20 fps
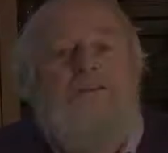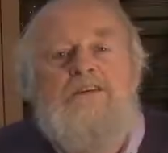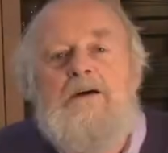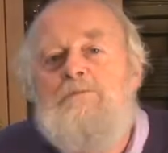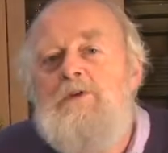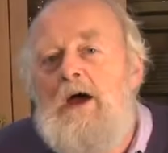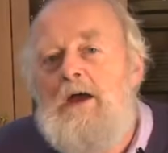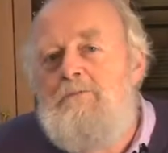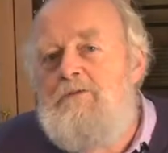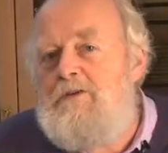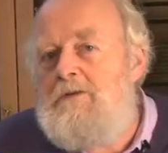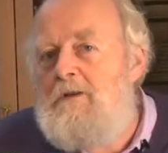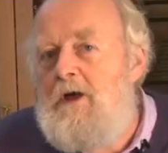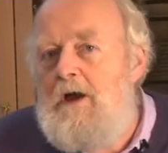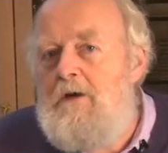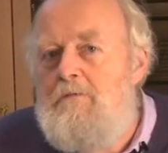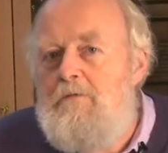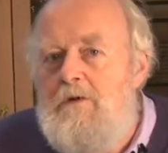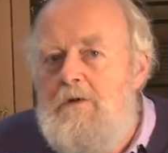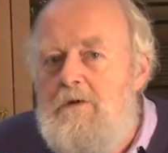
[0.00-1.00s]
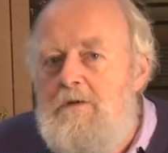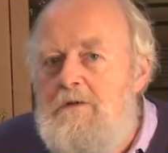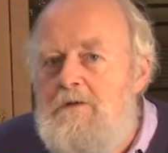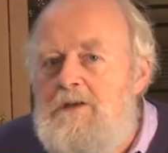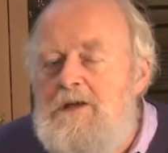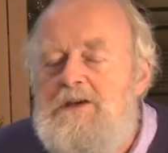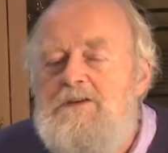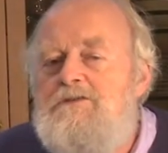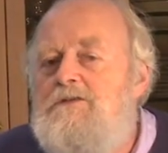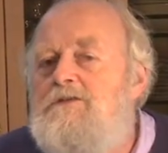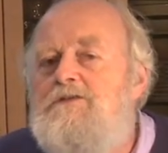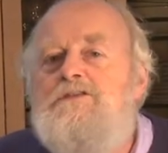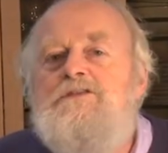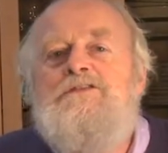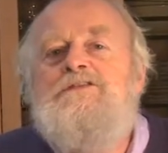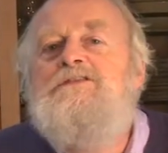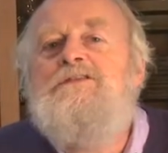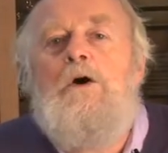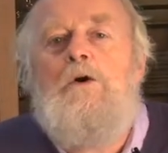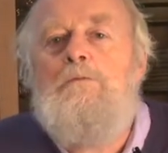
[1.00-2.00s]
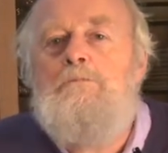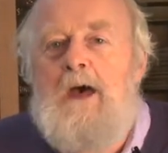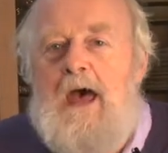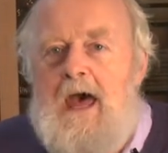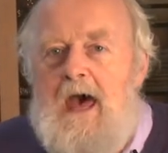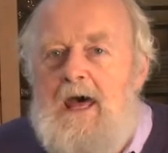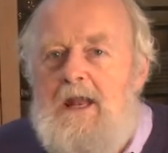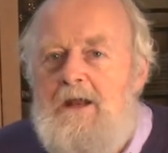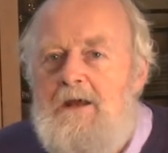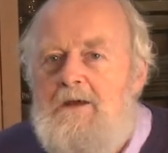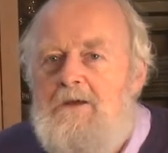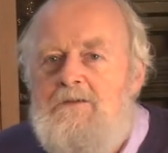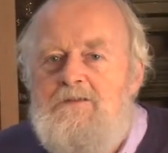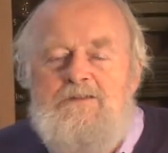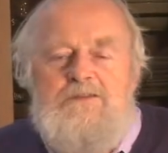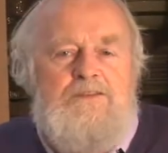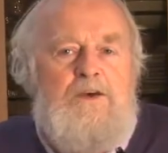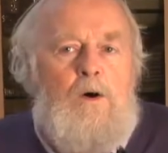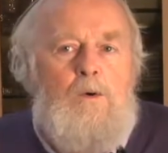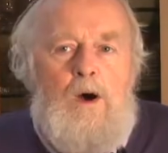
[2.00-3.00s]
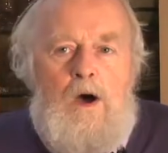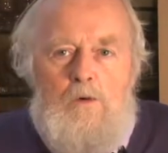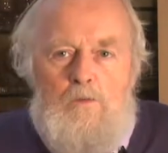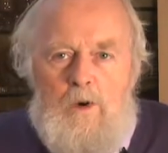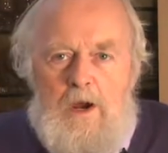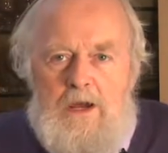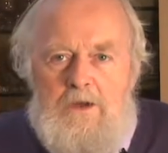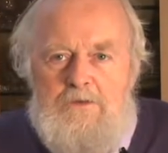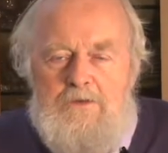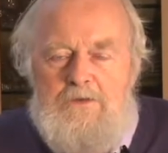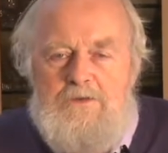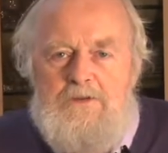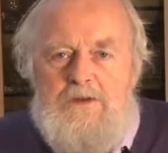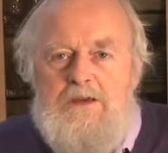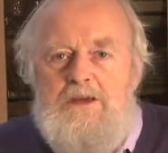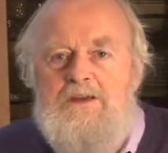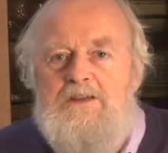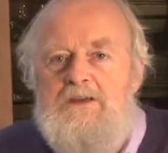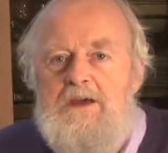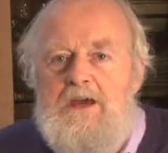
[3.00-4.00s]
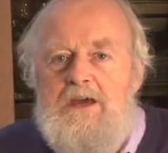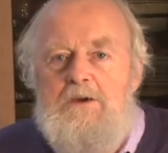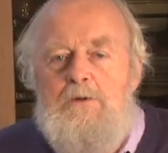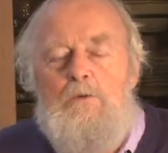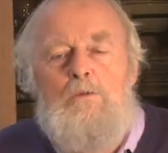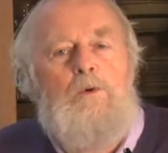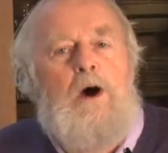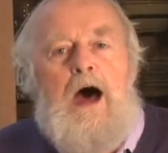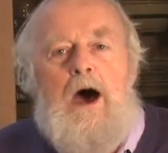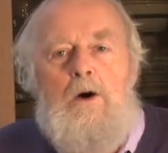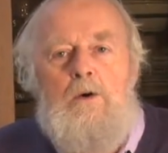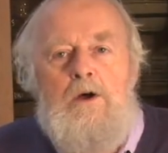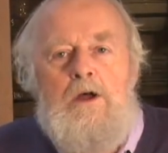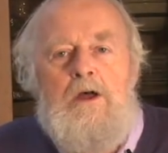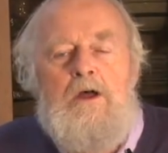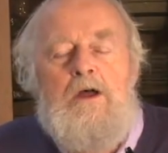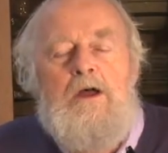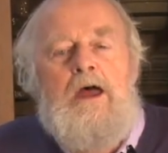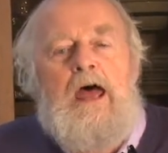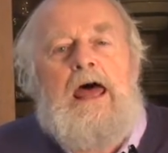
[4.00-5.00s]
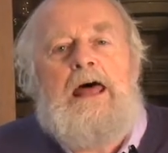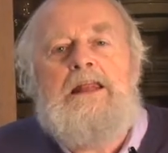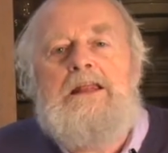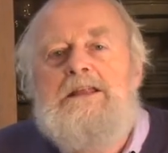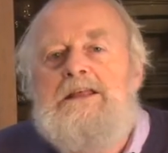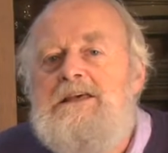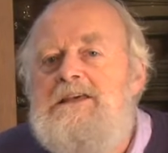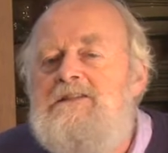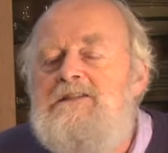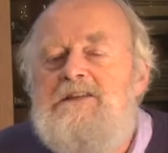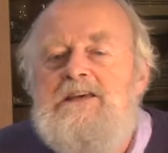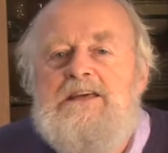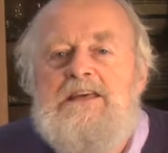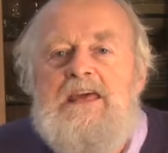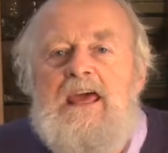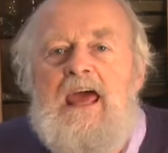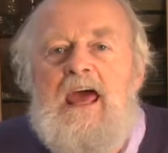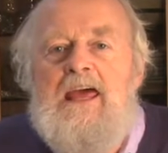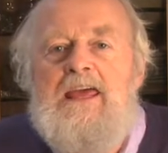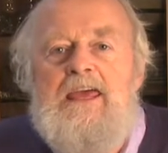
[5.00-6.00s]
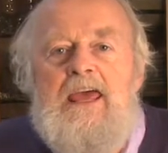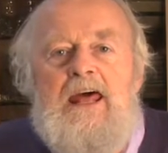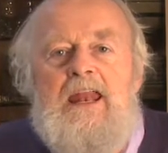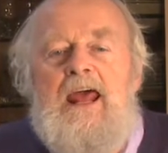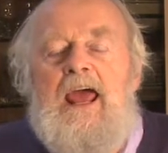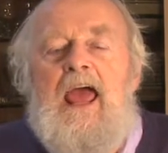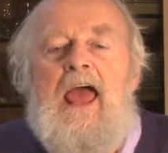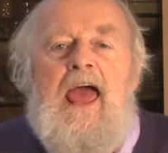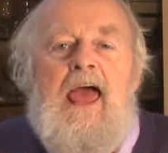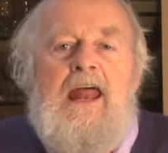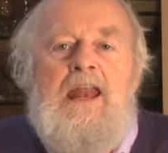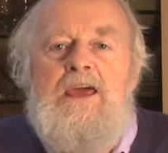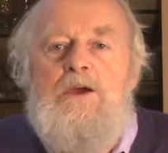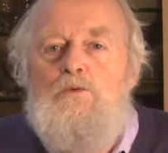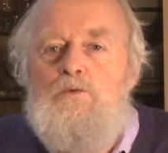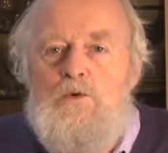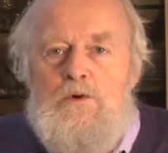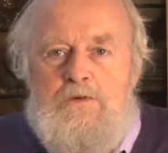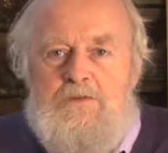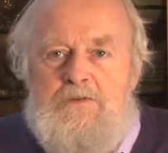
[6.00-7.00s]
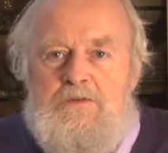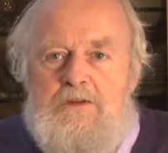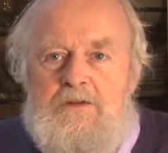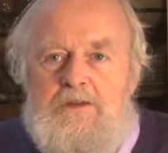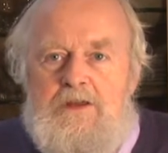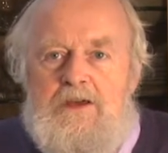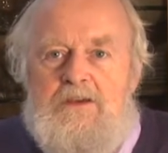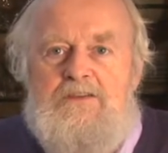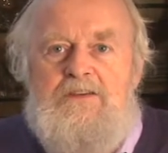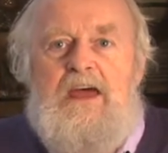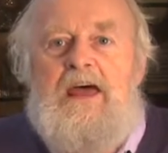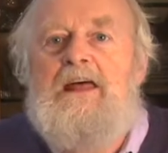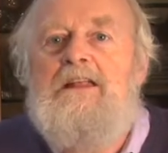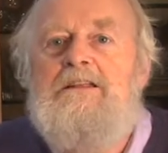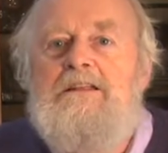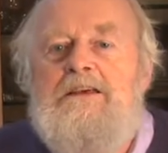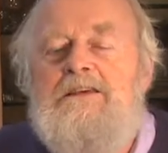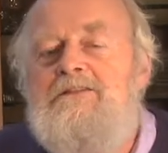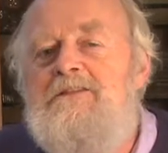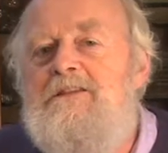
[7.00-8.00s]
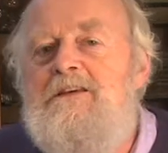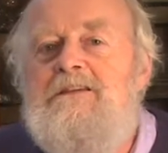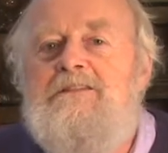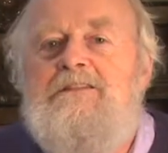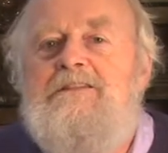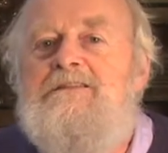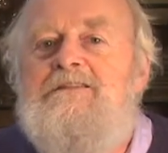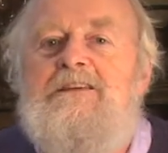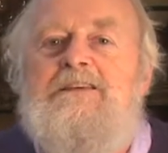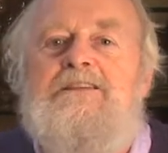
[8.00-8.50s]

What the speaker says: Sometimes in life, things are so bad, so outrageous that you think, wow, at least it can't get any worse than this. At least this is